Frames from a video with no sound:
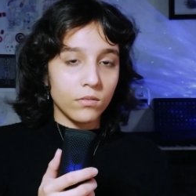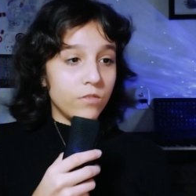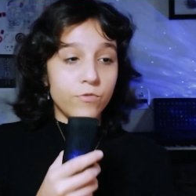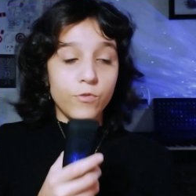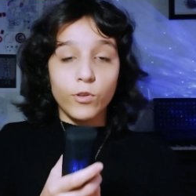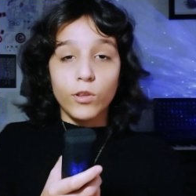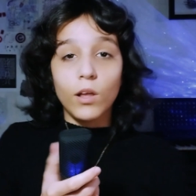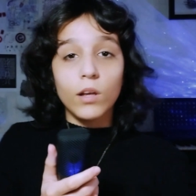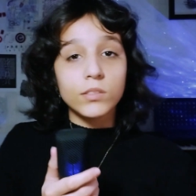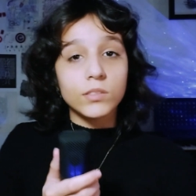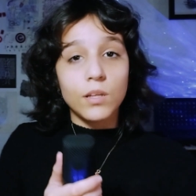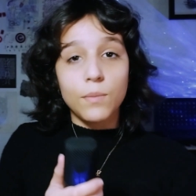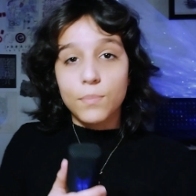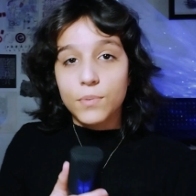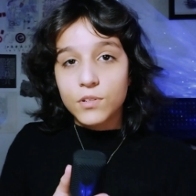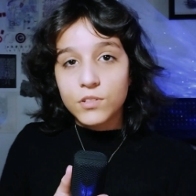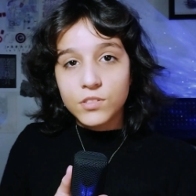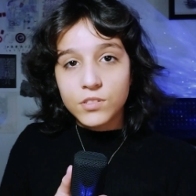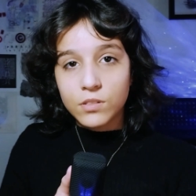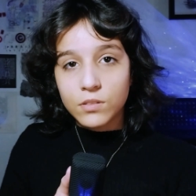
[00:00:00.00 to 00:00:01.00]
If you lost
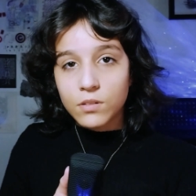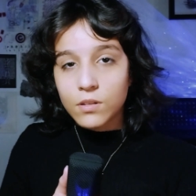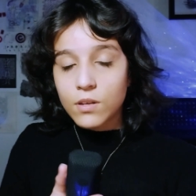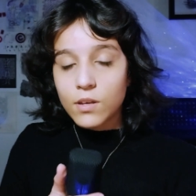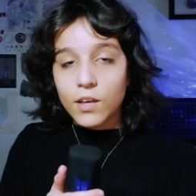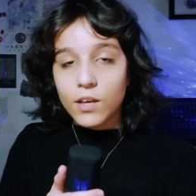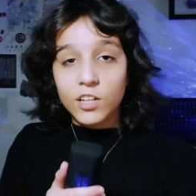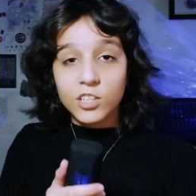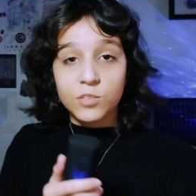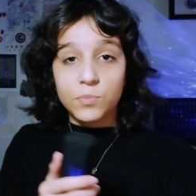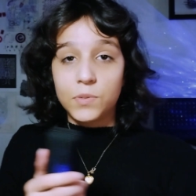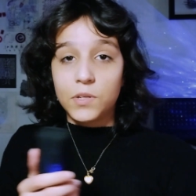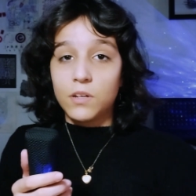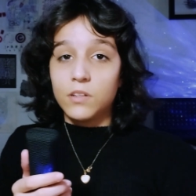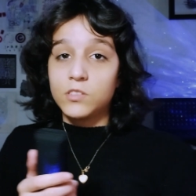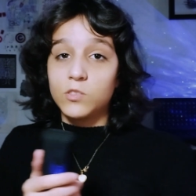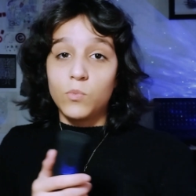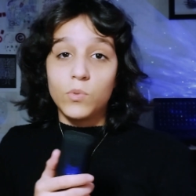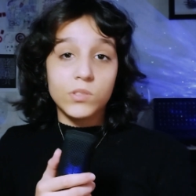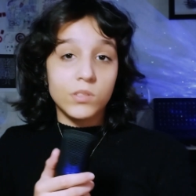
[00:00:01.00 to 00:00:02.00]
that person, it's
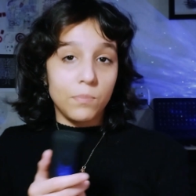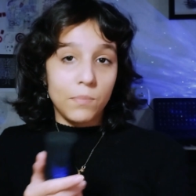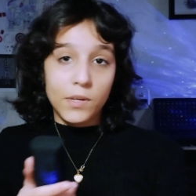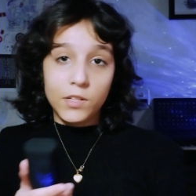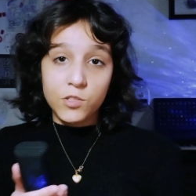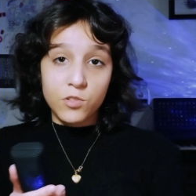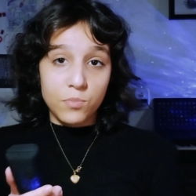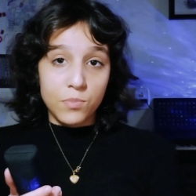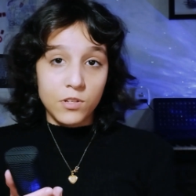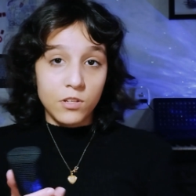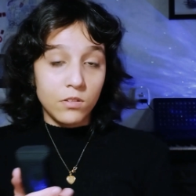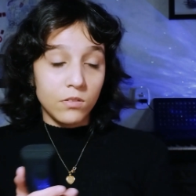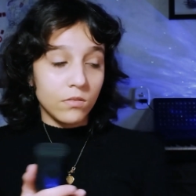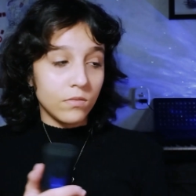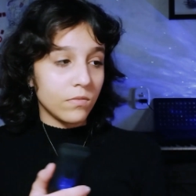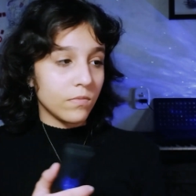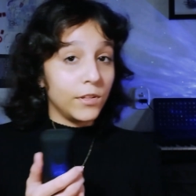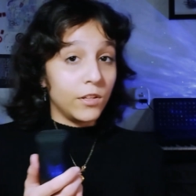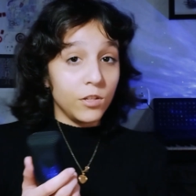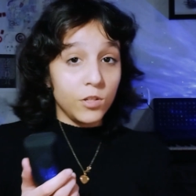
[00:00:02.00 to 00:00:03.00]
because it wasn't meant to be.
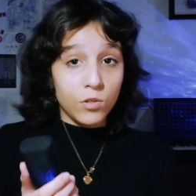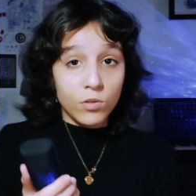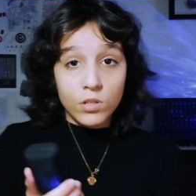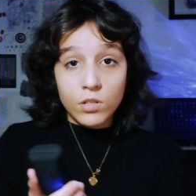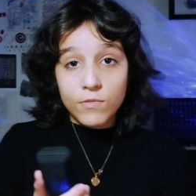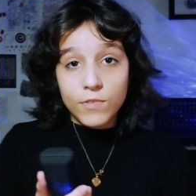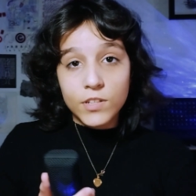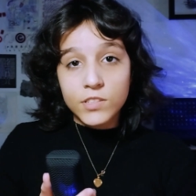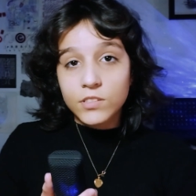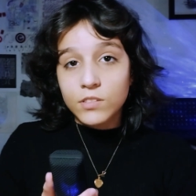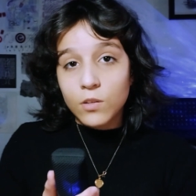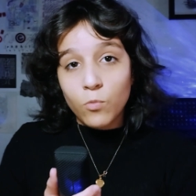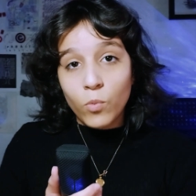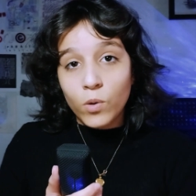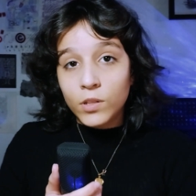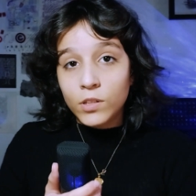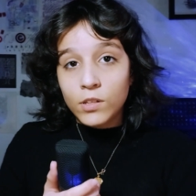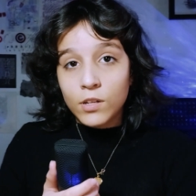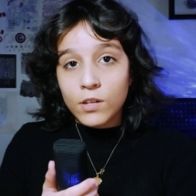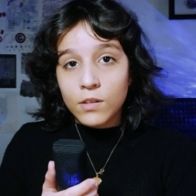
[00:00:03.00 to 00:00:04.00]
Maybe the universe
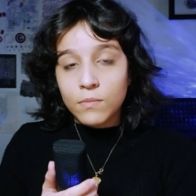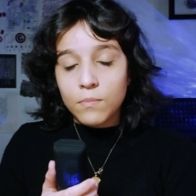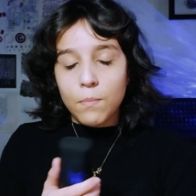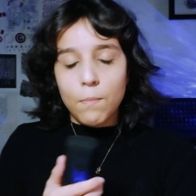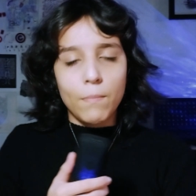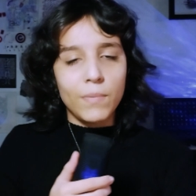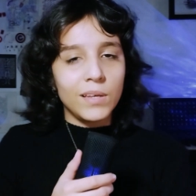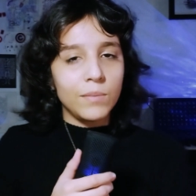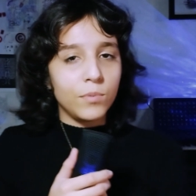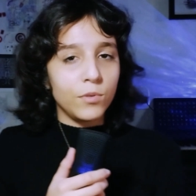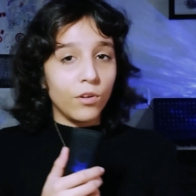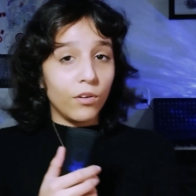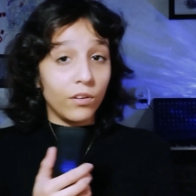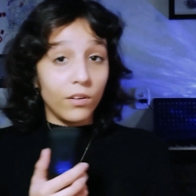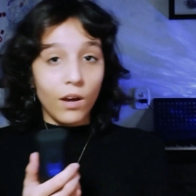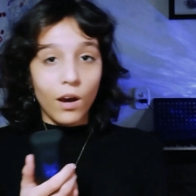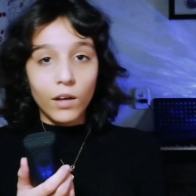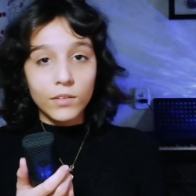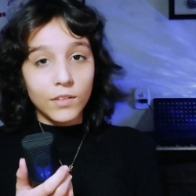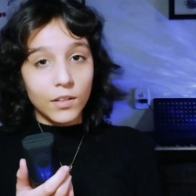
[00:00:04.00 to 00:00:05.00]
didn't want it, maybe
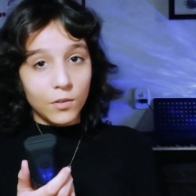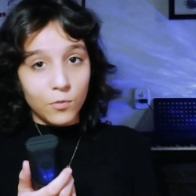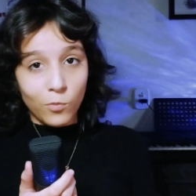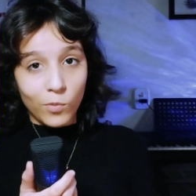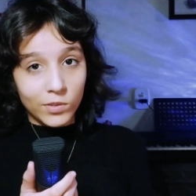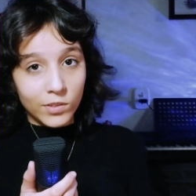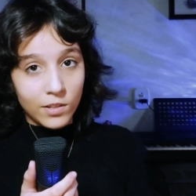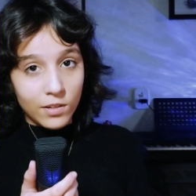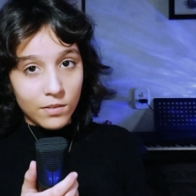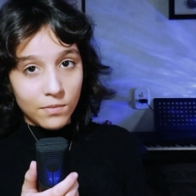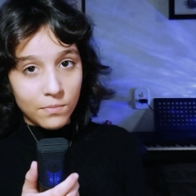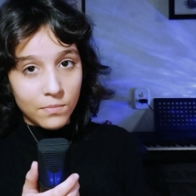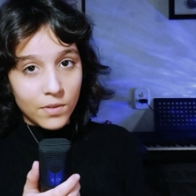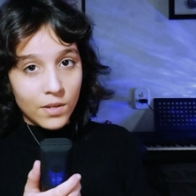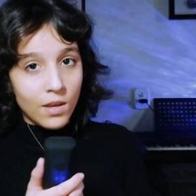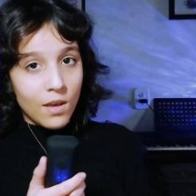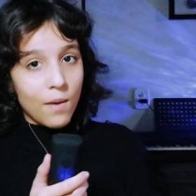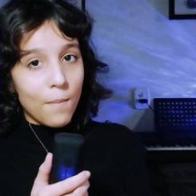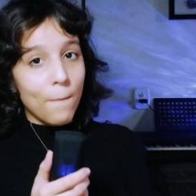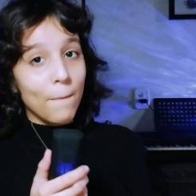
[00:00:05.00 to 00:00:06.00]
your God didn't want it.
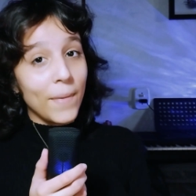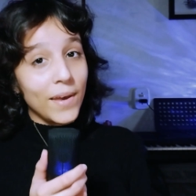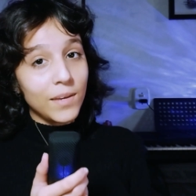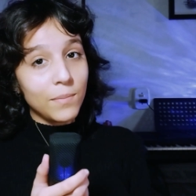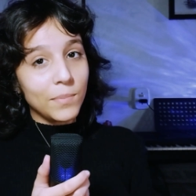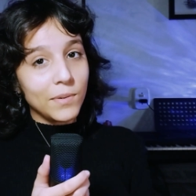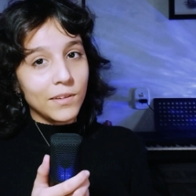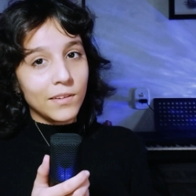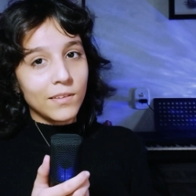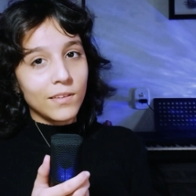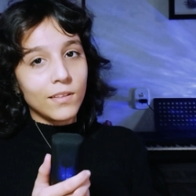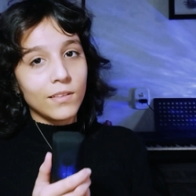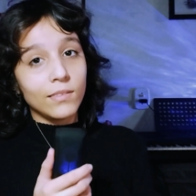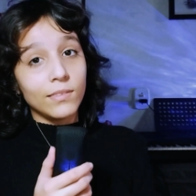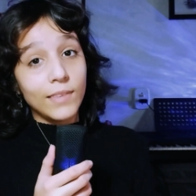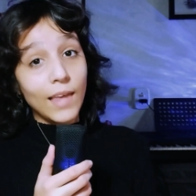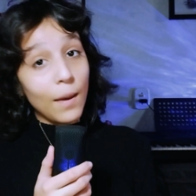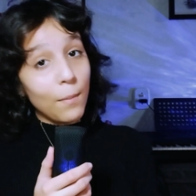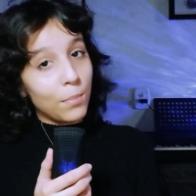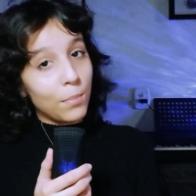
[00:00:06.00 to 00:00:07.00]
Maybe
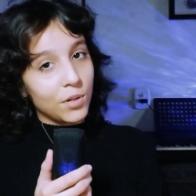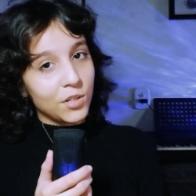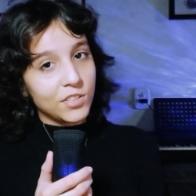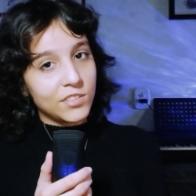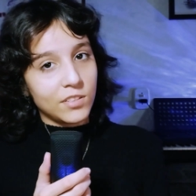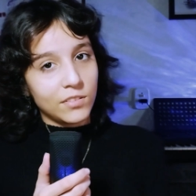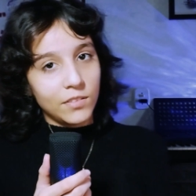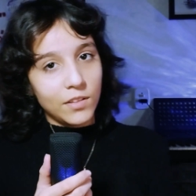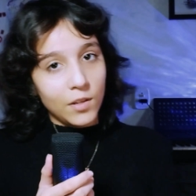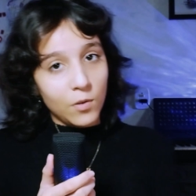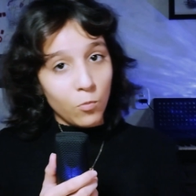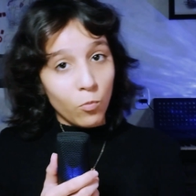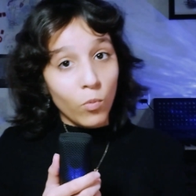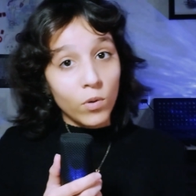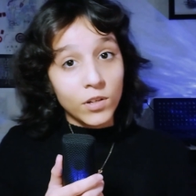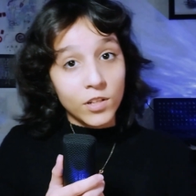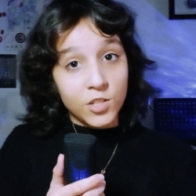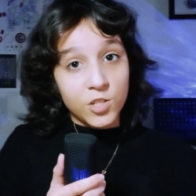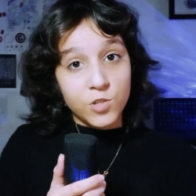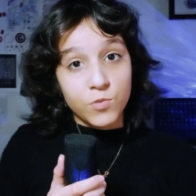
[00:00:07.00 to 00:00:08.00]
that person
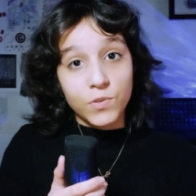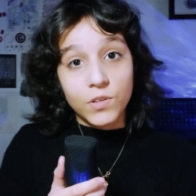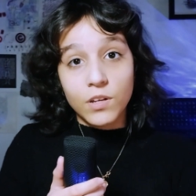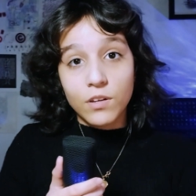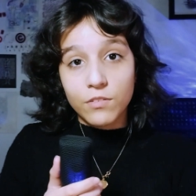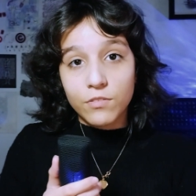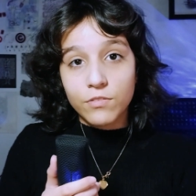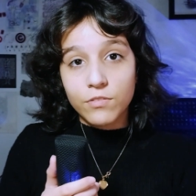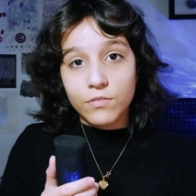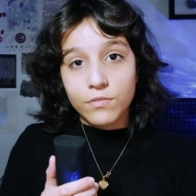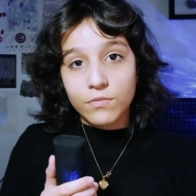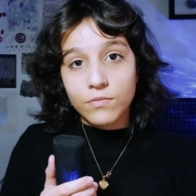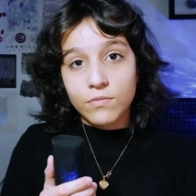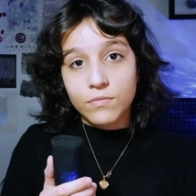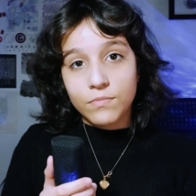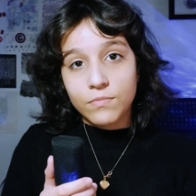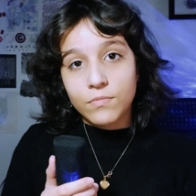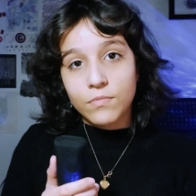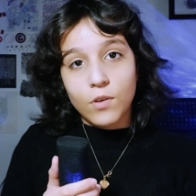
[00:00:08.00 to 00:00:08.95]
didn't want you enough.